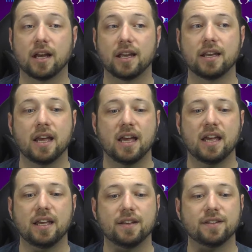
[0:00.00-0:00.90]
line
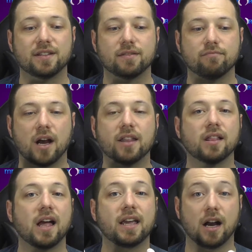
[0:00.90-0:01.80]
is
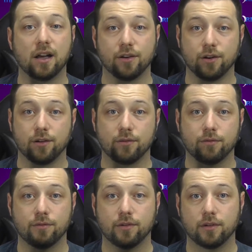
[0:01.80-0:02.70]
unlike other
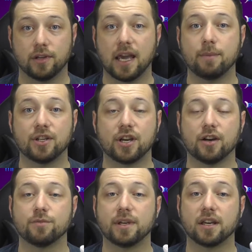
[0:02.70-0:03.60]
gaming
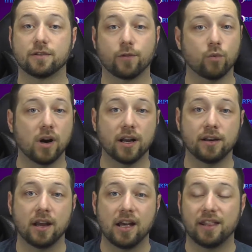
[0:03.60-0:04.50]
chairs because for one,
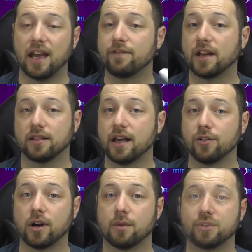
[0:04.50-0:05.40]
they have that
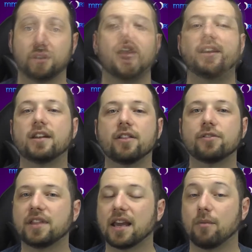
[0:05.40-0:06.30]
leather option. And another
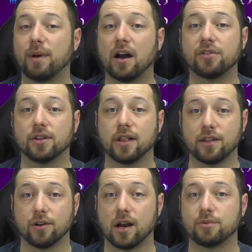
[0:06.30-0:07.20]
thing about the
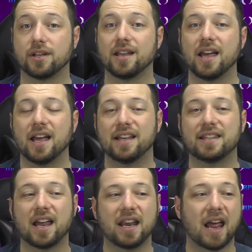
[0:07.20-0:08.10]
leather option is
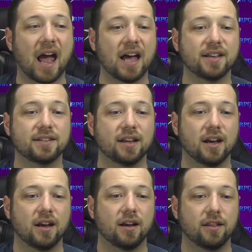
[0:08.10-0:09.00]
that it has
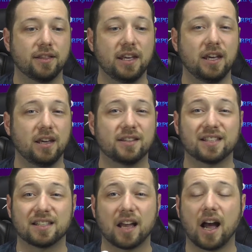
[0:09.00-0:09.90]
the
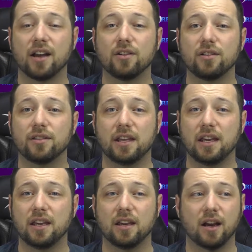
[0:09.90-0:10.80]
style,
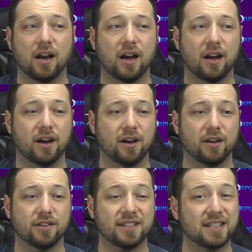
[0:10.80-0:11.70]
the
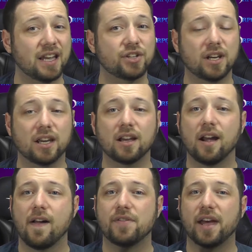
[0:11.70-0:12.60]
stitching
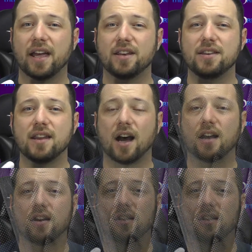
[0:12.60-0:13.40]
that not